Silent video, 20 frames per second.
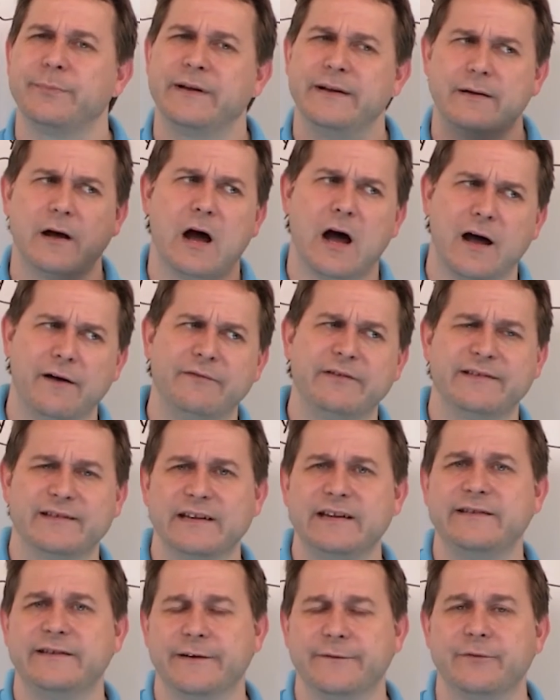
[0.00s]
but
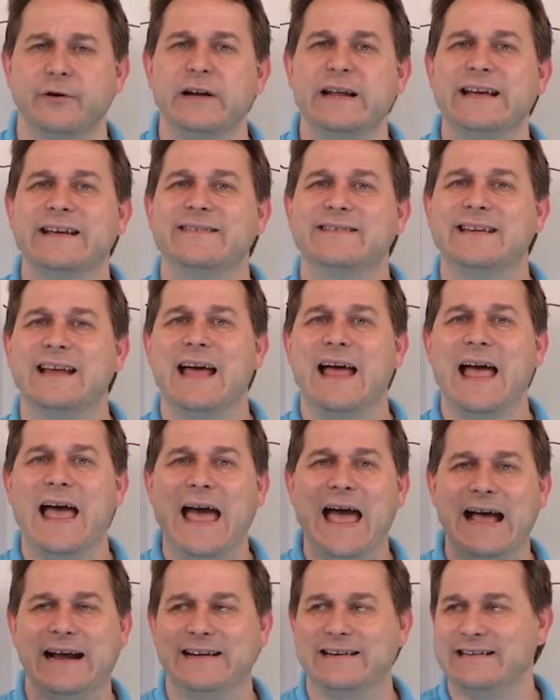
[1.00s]
obviously different. It's
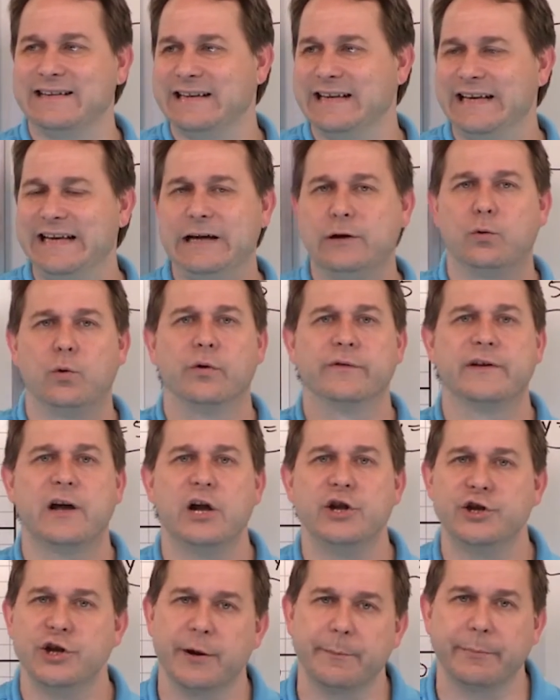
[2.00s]
x equals
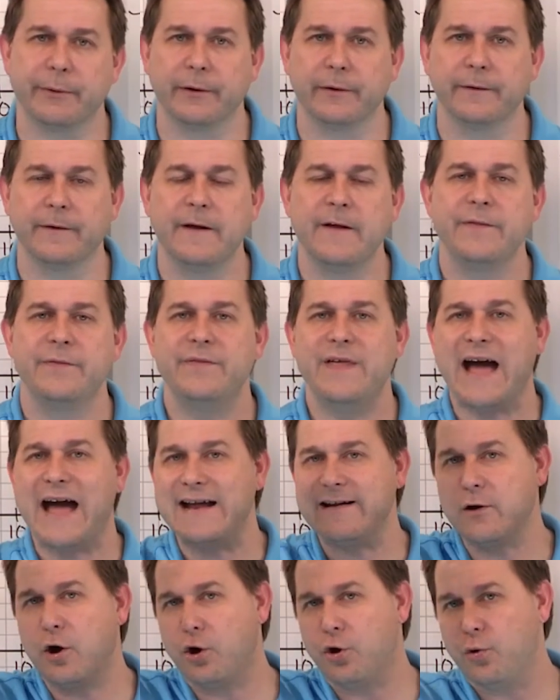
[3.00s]
a number.
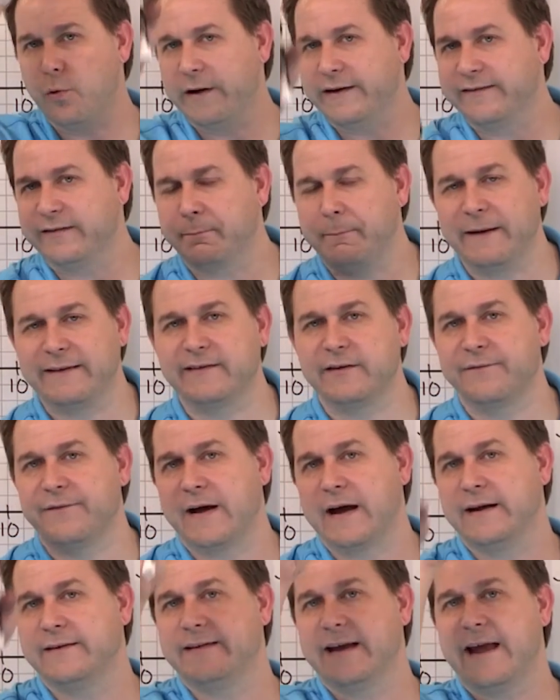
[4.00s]
That always
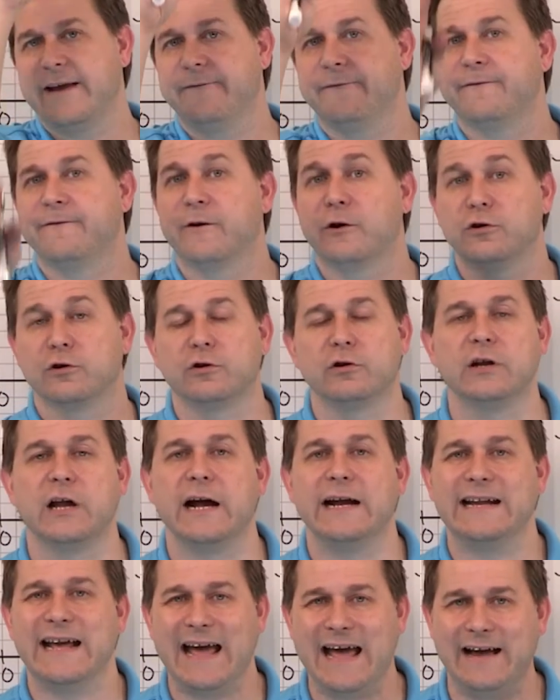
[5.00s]
specifies a vertical
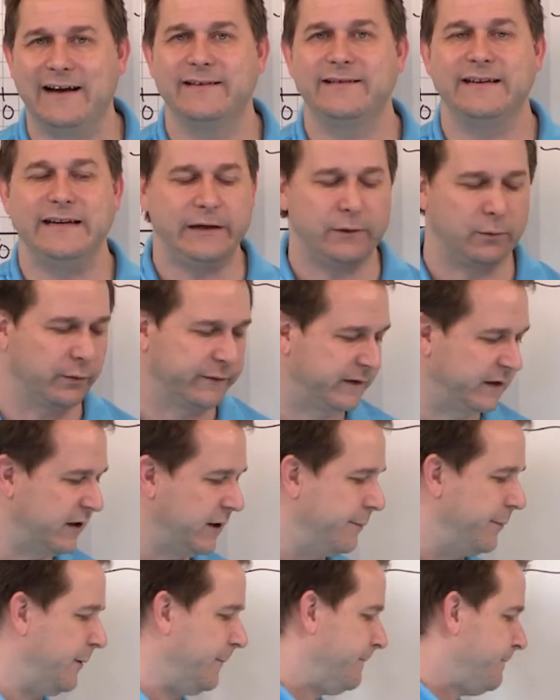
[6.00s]
line. X equals a
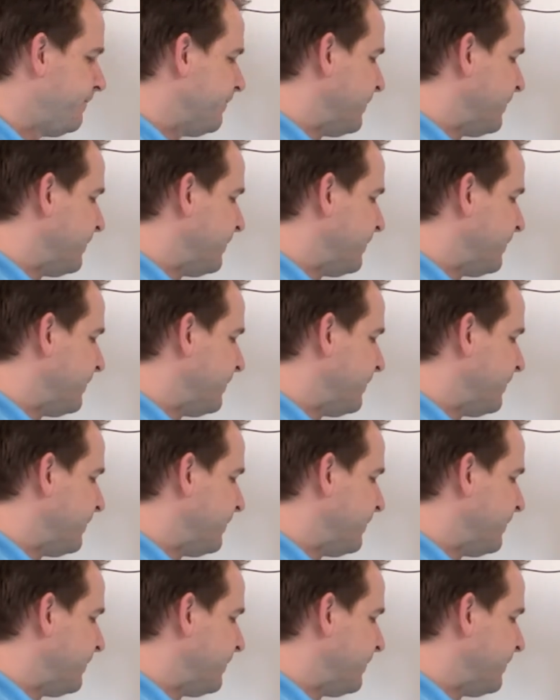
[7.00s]
number.